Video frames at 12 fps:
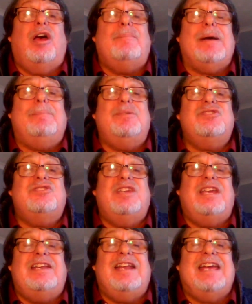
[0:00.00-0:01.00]

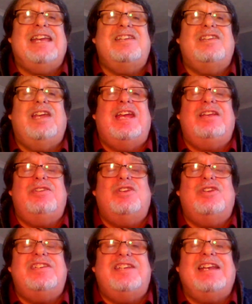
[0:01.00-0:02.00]
published in
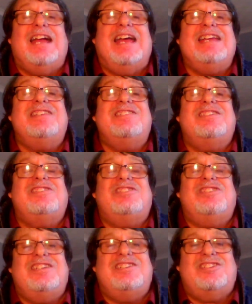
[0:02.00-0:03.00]

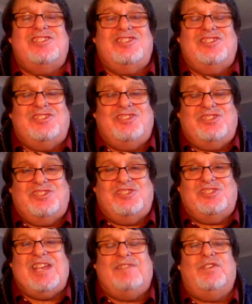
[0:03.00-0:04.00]

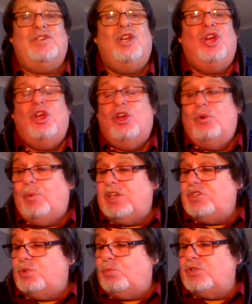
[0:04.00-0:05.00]
1987,
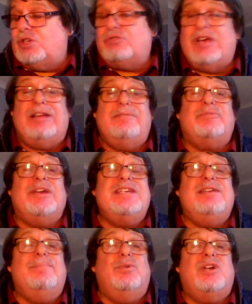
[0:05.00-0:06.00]
which was a
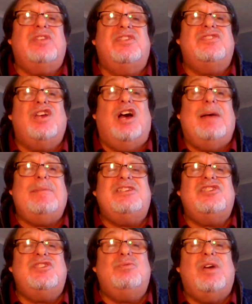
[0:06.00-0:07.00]
groundbreaking book at the time and
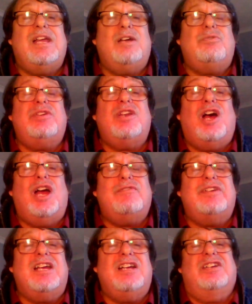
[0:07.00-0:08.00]
is still held in high
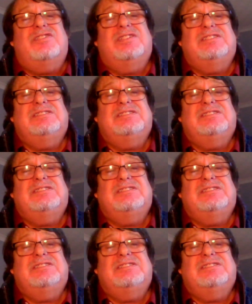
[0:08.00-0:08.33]
regard.